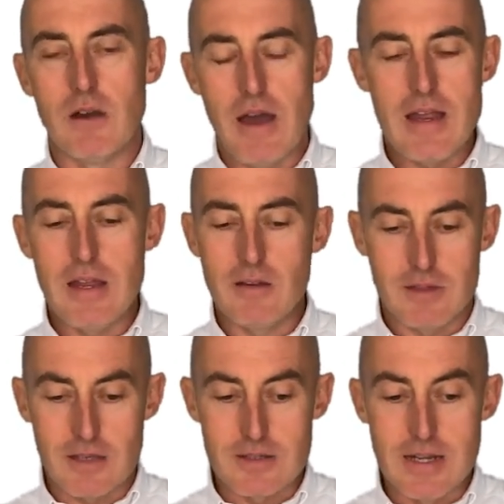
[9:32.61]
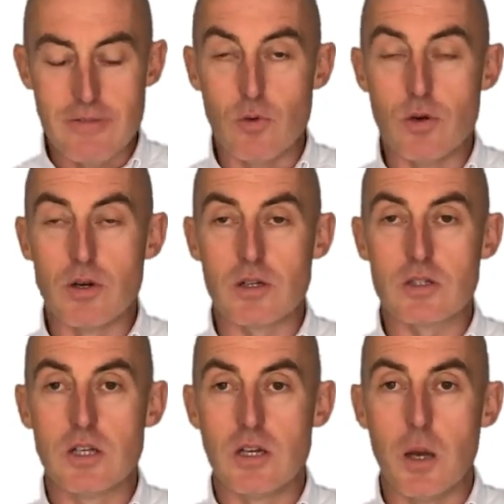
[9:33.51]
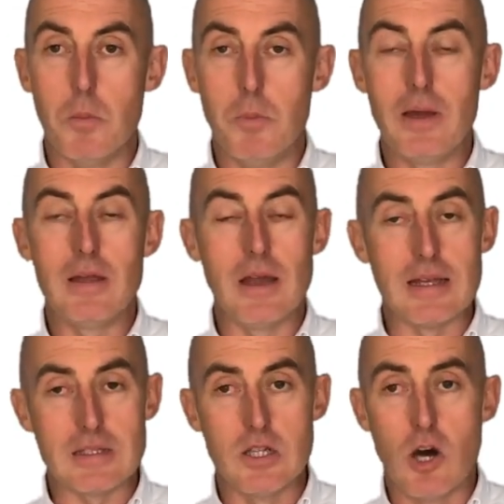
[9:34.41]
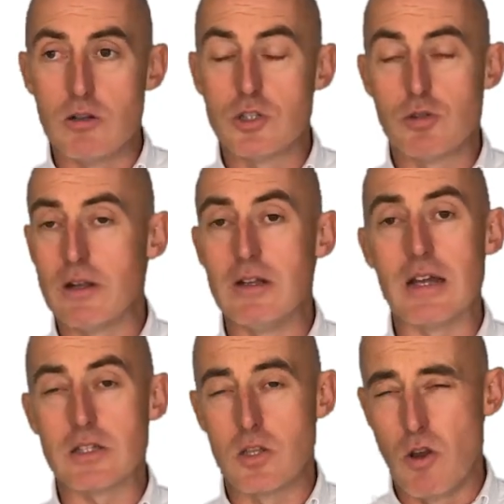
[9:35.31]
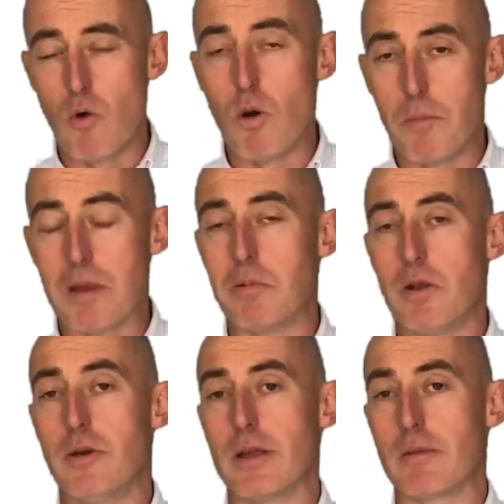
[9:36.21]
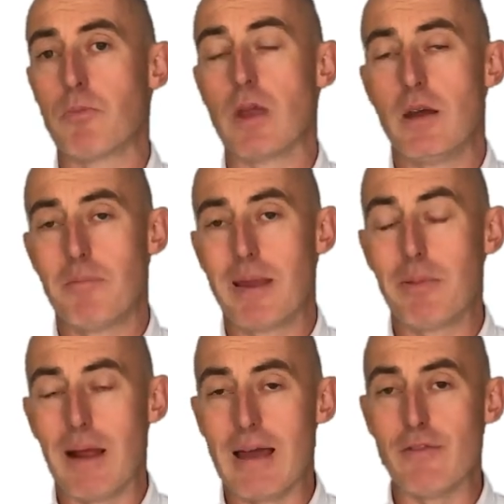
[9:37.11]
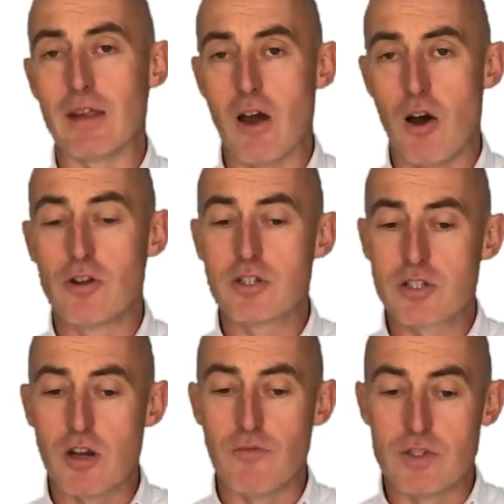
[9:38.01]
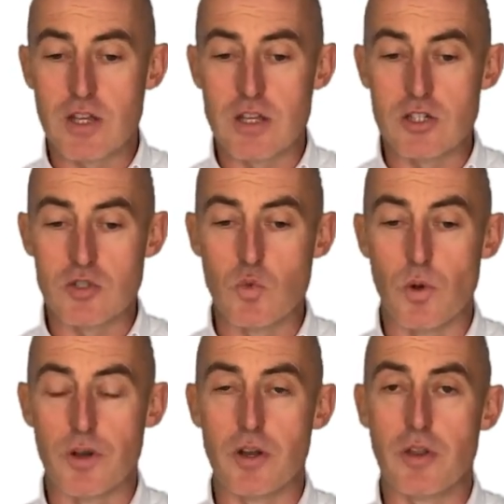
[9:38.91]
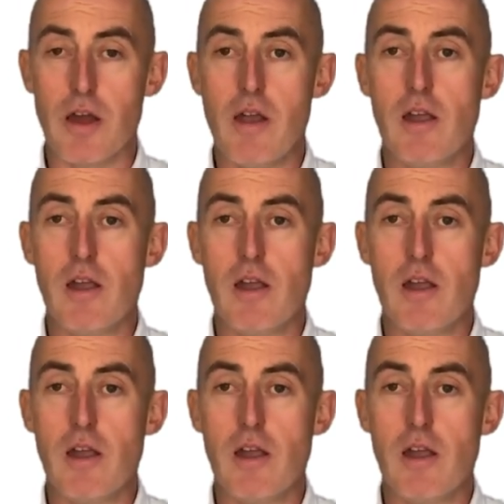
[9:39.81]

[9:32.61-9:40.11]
A, that's never worked. And B, it's not on trend. That's not what people are doing. People are having honest conversations with one another.